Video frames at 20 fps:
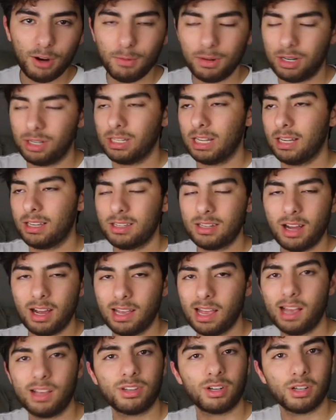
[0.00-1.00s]
which is like
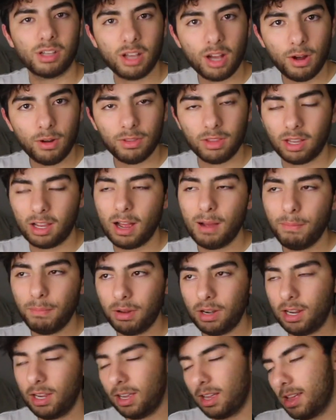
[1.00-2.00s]
StockX or Goat, the
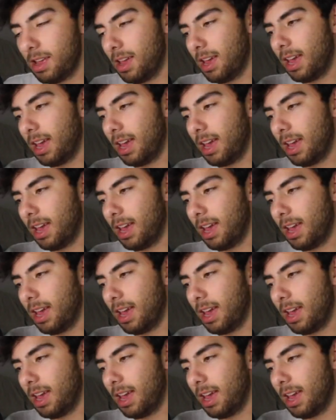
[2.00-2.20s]
company,